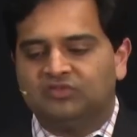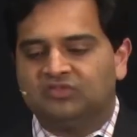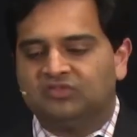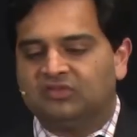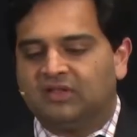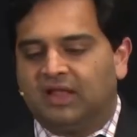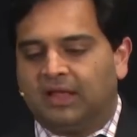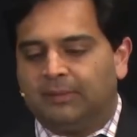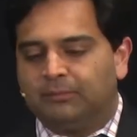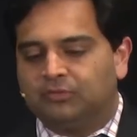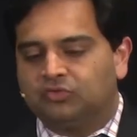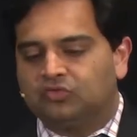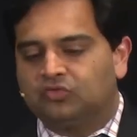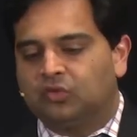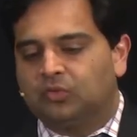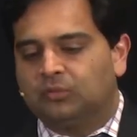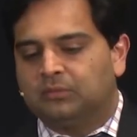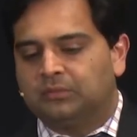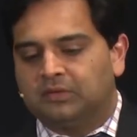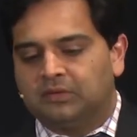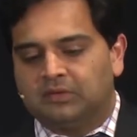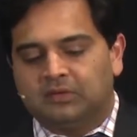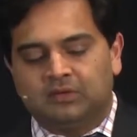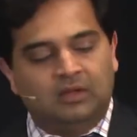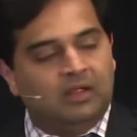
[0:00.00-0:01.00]
which is
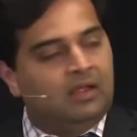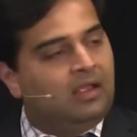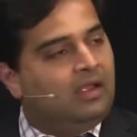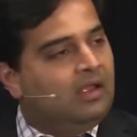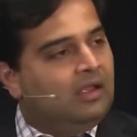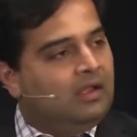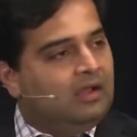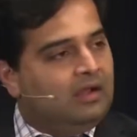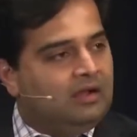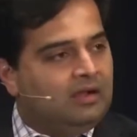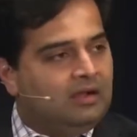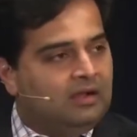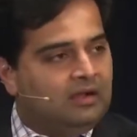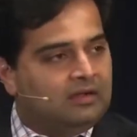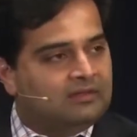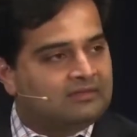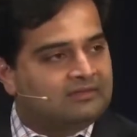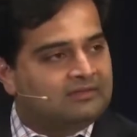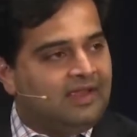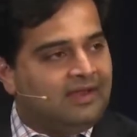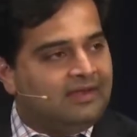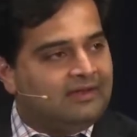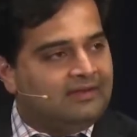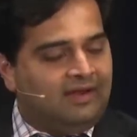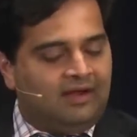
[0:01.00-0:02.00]
liposomal uh,
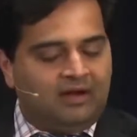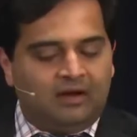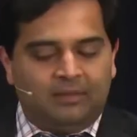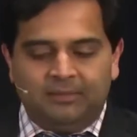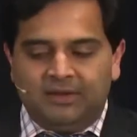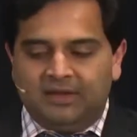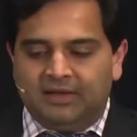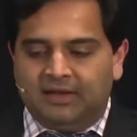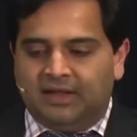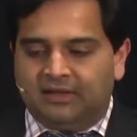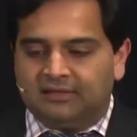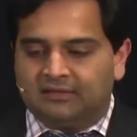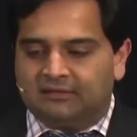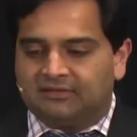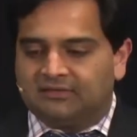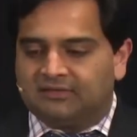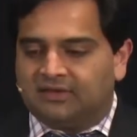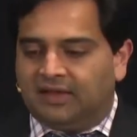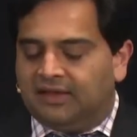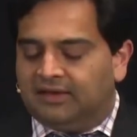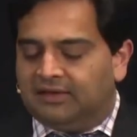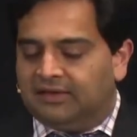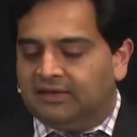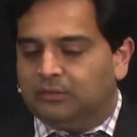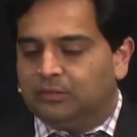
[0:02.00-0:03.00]
cytarabine
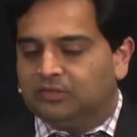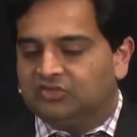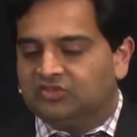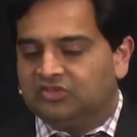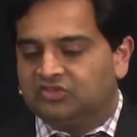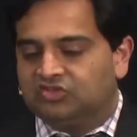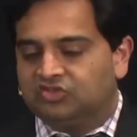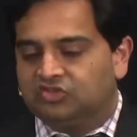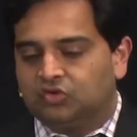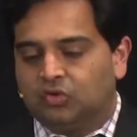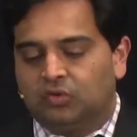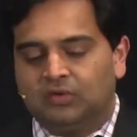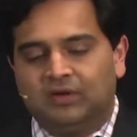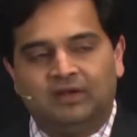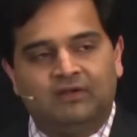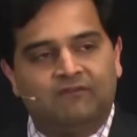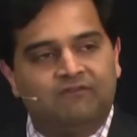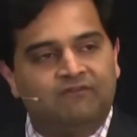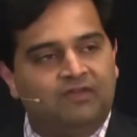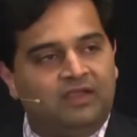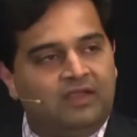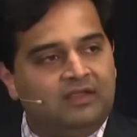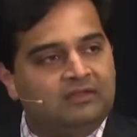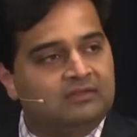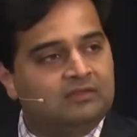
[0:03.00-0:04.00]
anthracycline, which has shown in a
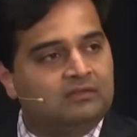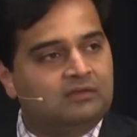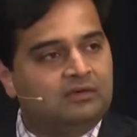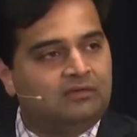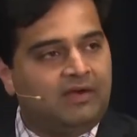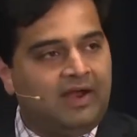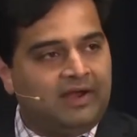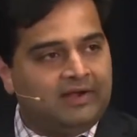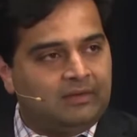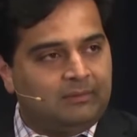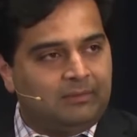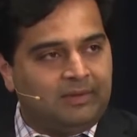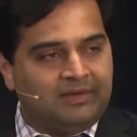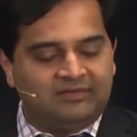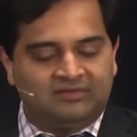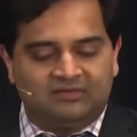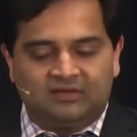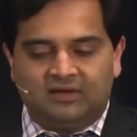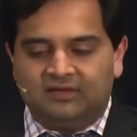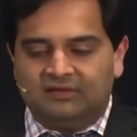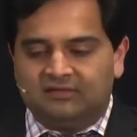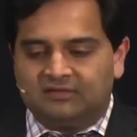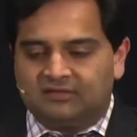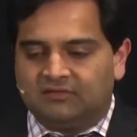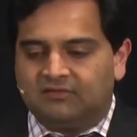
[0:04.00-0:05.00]
phase three randomized
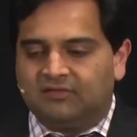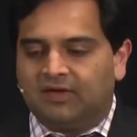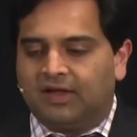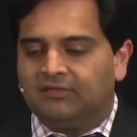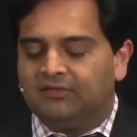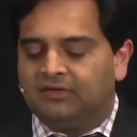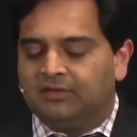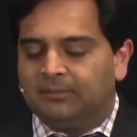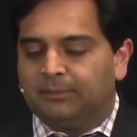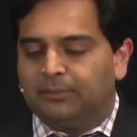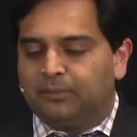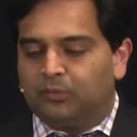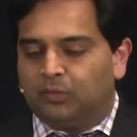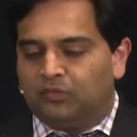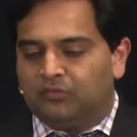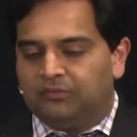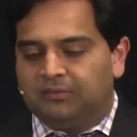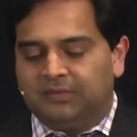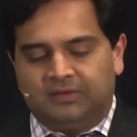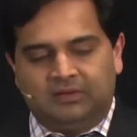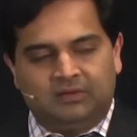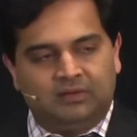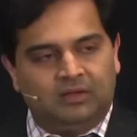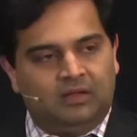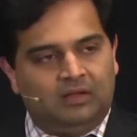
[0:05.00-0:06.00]
study survival
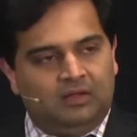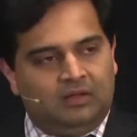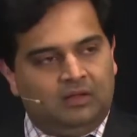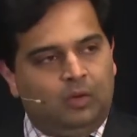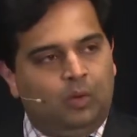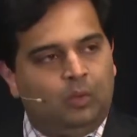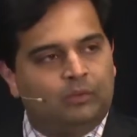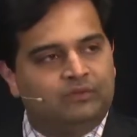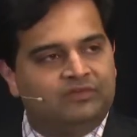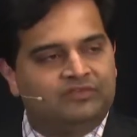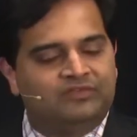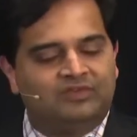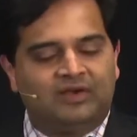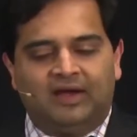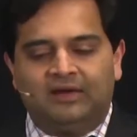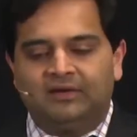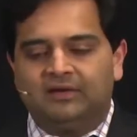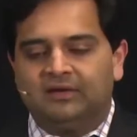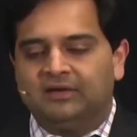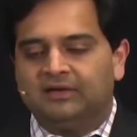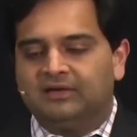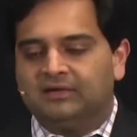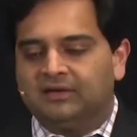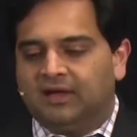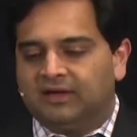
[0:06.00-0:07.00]
improvement over
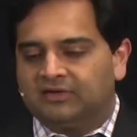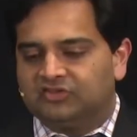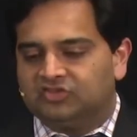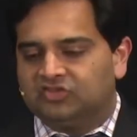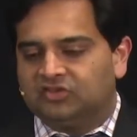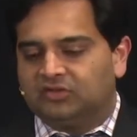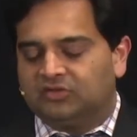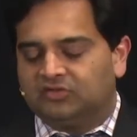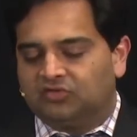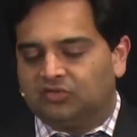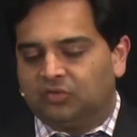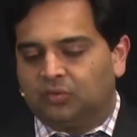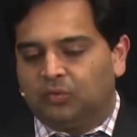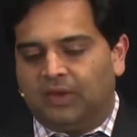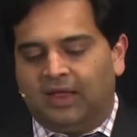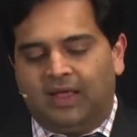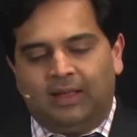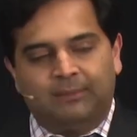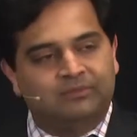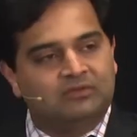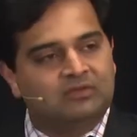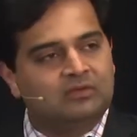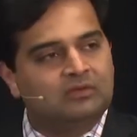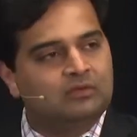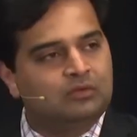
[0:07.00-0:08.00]
standard induction. So we
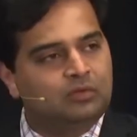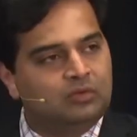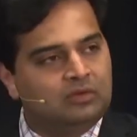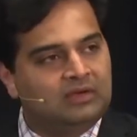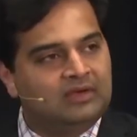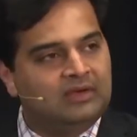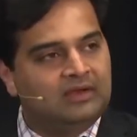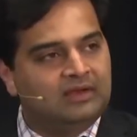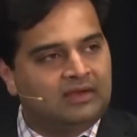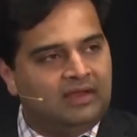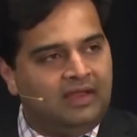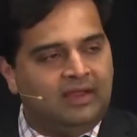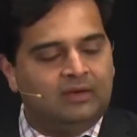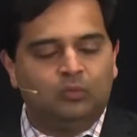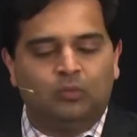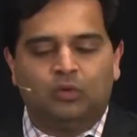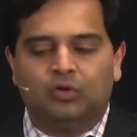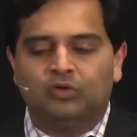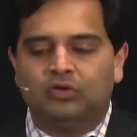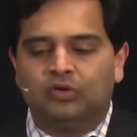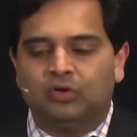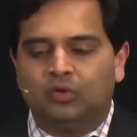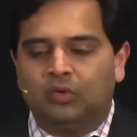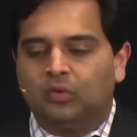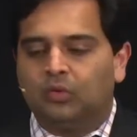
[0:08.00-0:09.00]
absolutely, again,
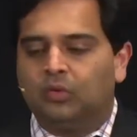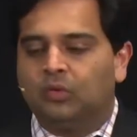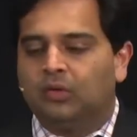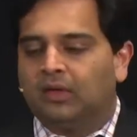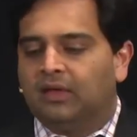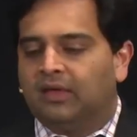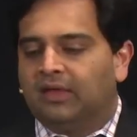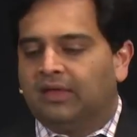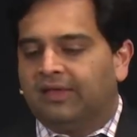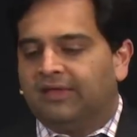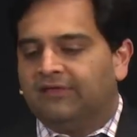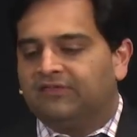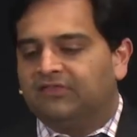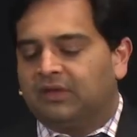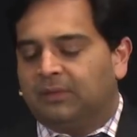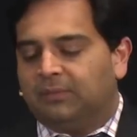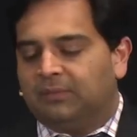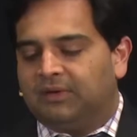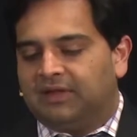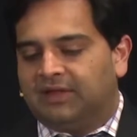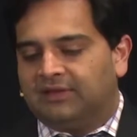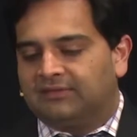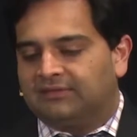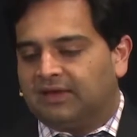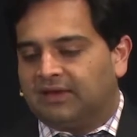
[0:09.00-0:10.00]
want to know if
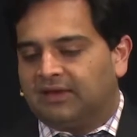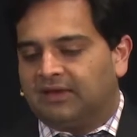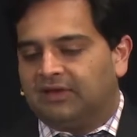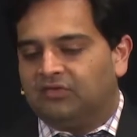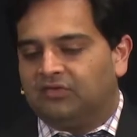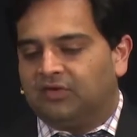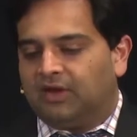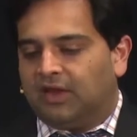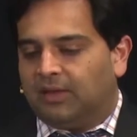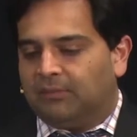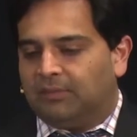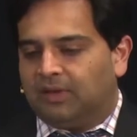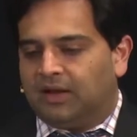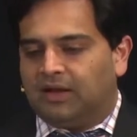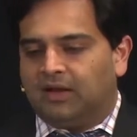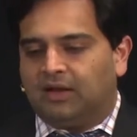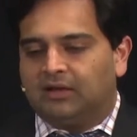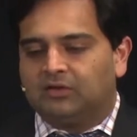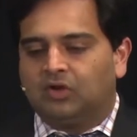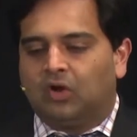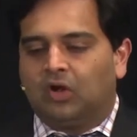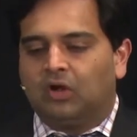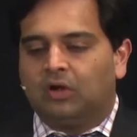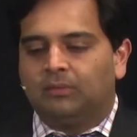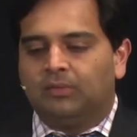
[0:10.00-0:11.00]
somebody has secondary AML. And
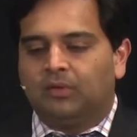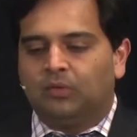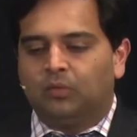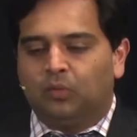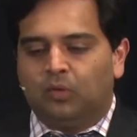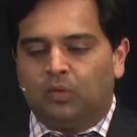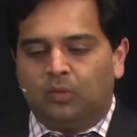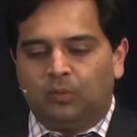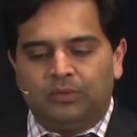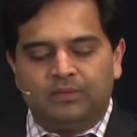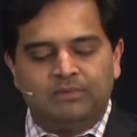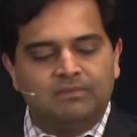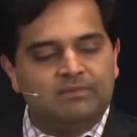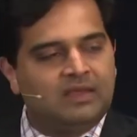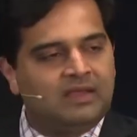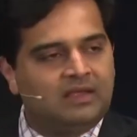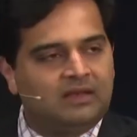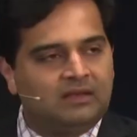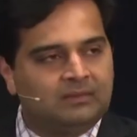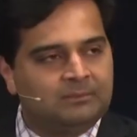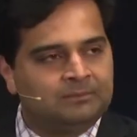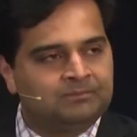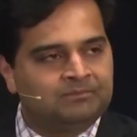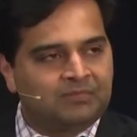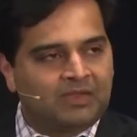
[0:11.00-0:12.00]
I'll talk about what we
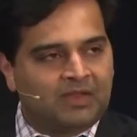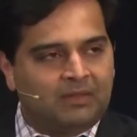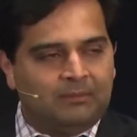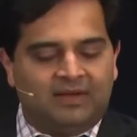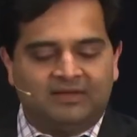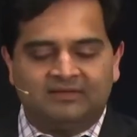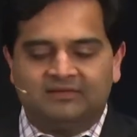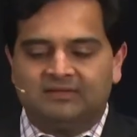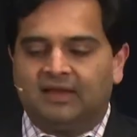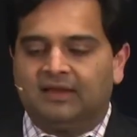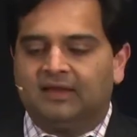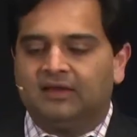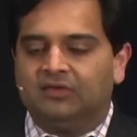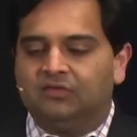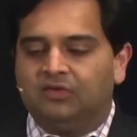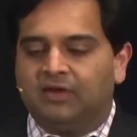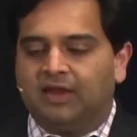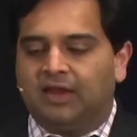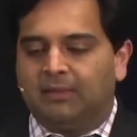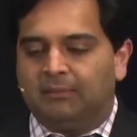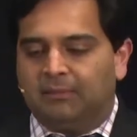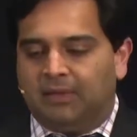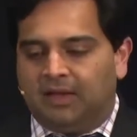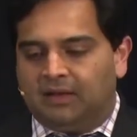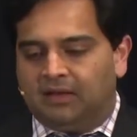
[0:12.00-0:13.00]
mean by secondary
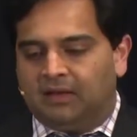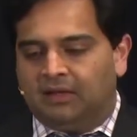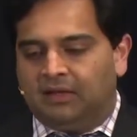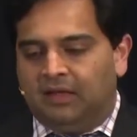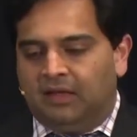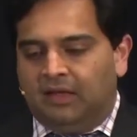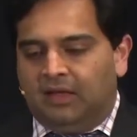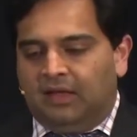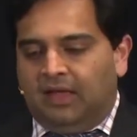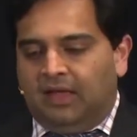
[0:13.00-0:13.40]
AML.